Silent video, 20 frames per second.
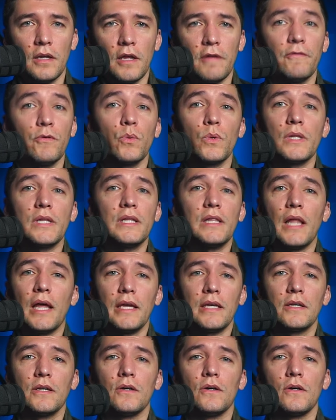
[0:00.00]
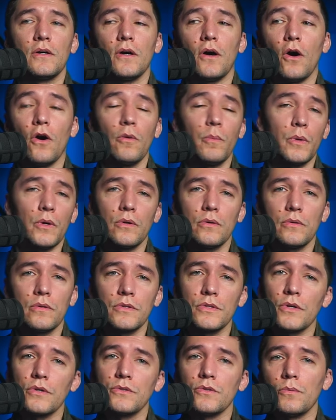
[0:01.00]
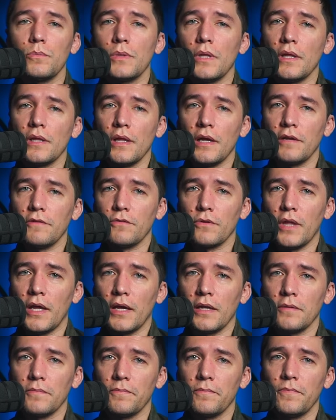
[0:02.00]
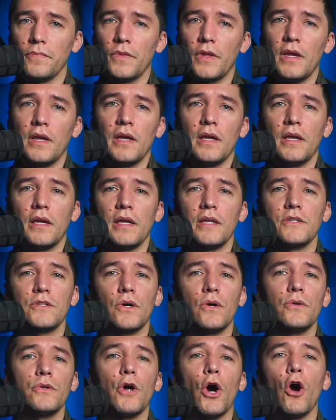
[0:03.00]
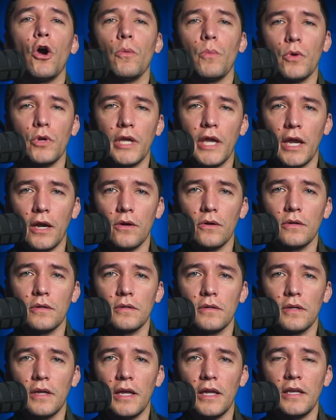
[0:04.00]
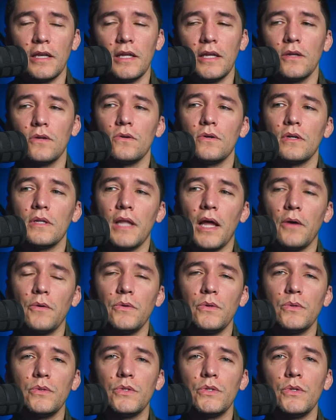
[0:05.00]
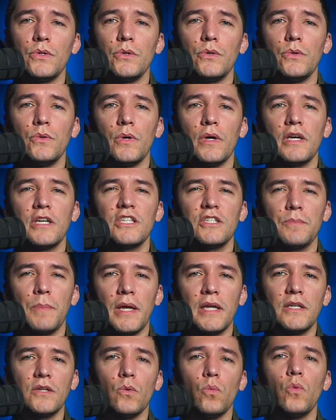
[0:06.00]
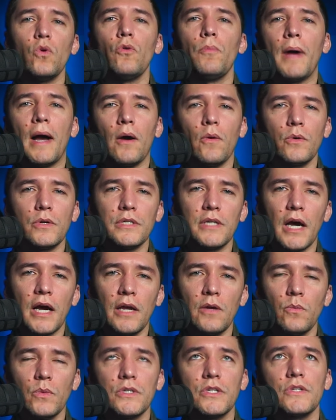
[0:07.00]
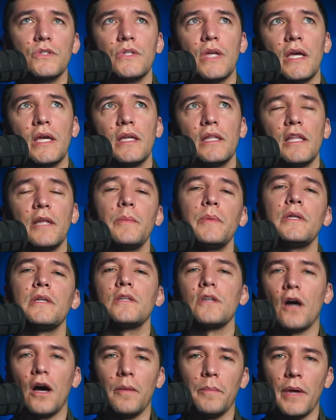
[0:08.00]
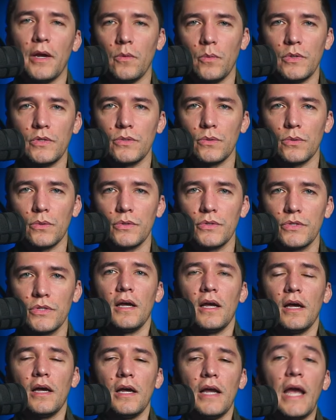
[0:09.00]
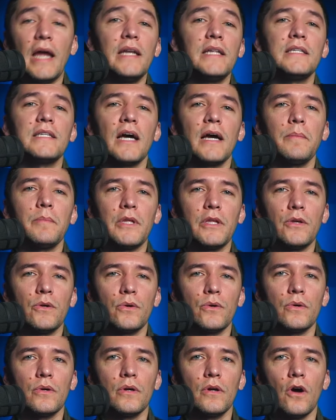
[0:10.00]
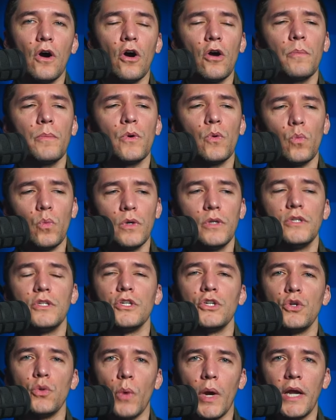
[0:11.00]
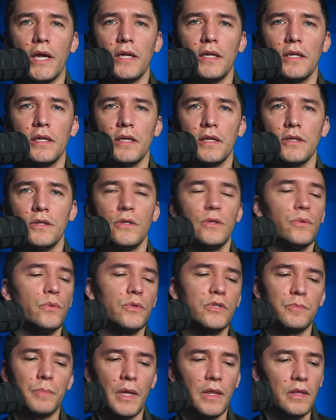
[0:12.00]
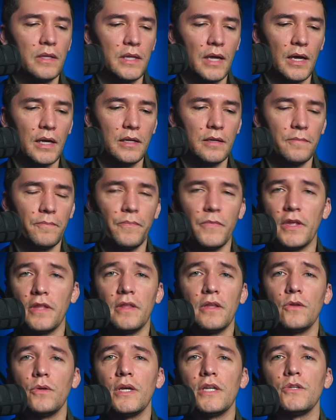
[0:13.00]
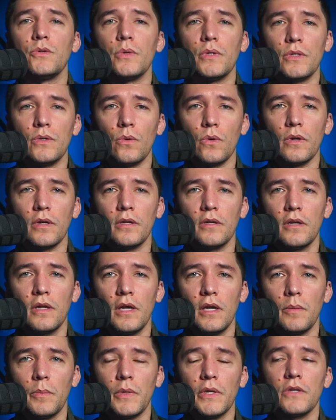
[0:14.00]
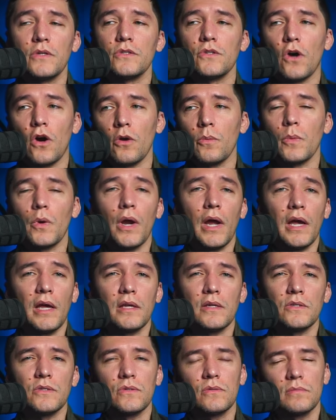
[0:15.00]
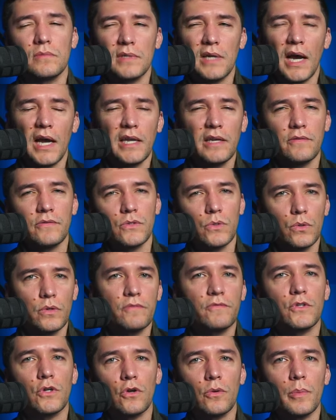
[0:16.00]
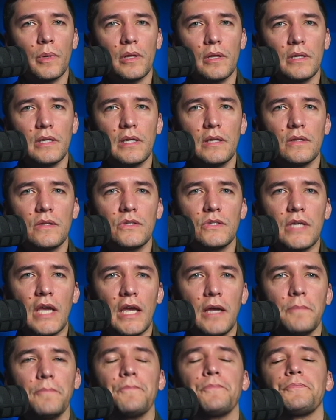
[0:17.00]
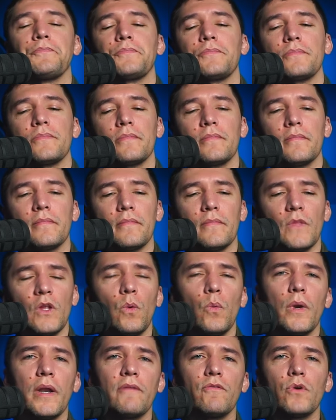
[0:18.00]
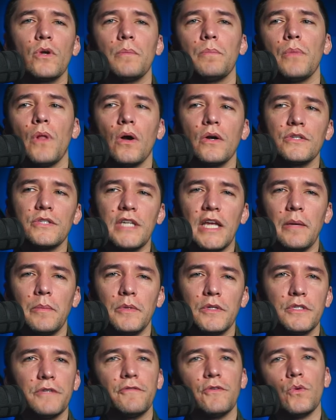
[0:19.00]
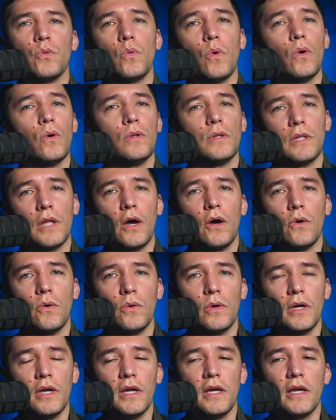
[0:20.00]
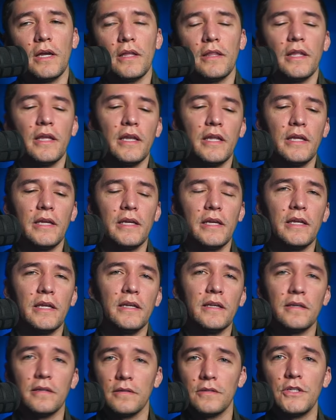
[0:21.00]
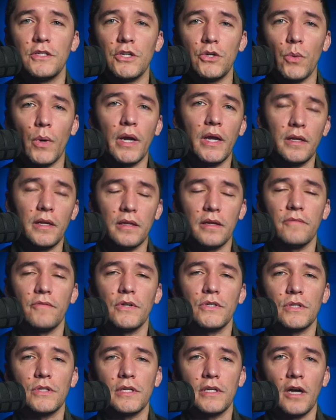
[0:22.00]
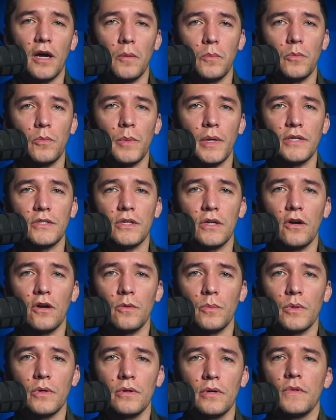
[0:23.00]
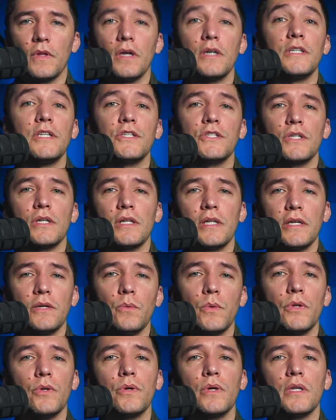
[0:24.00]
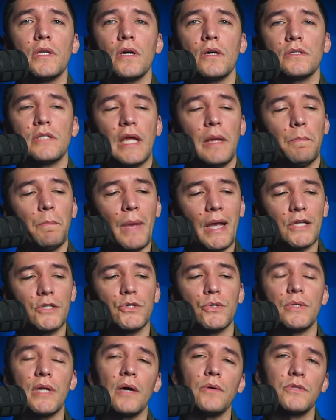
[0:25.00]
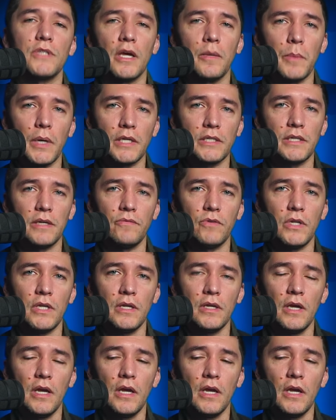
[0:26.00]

If you really like armor, there's also bloodline for that. It's called Armor Care, and it'll allow you to expend a Willpower Die, which is a limited combat resource. Anytime that your armor would degrade, you spend the die, and then you get to ignore it. Because armor has kind of sort of durability in this game. Whenever it blocks damage, if you roll low, then it can degrade and eventually compromise that armor. Additionally, when you conduct a major downtime activity,